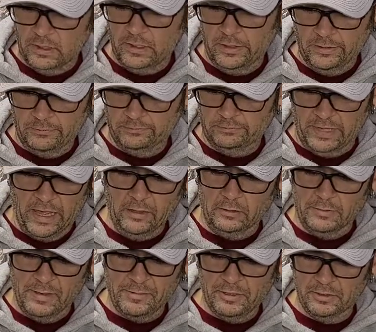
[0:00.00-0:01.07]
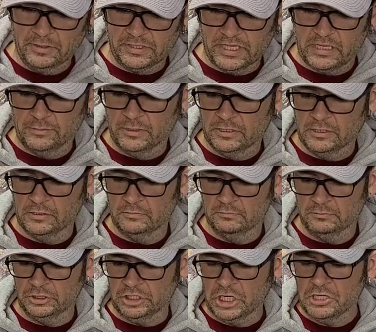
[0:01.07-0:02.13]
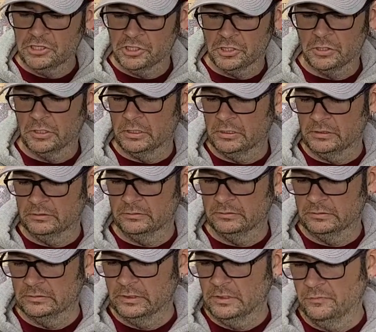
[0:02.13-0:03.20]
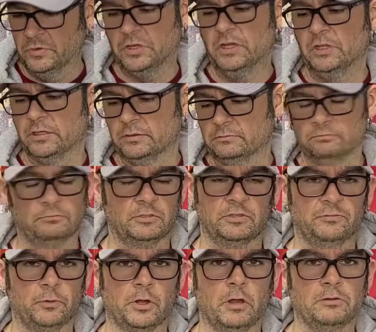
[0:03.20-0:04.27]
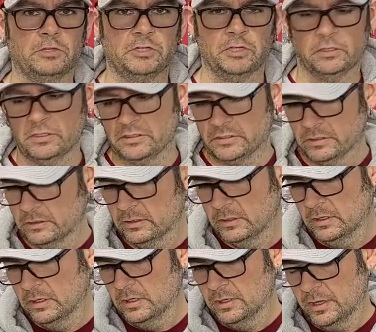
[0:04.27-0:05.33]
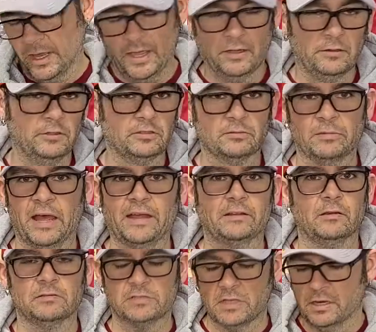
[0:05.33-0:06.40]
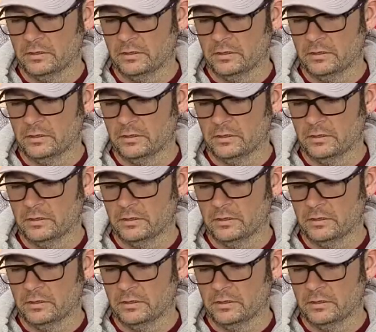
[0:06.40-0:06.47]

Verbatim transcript: Um, hell, maybe do a cinnamon, ginger, vanilla. Just forego the chilies and do some lactose in